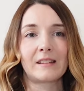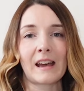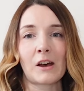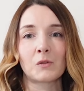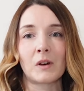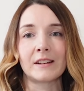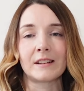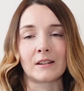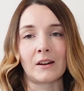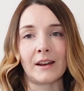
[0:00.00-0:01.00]
So how do I
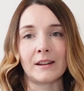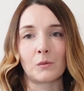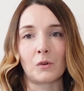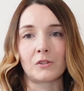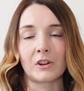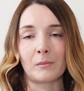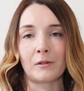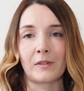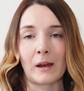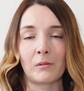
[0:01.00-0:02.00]
decide what type
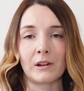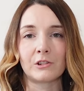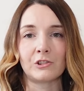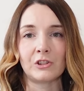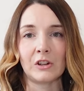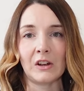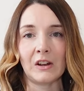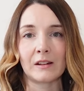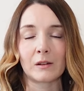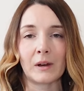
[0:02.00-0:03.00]
of fabric to
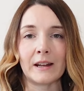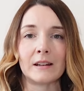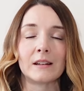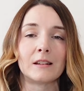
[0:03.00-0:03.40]
choose when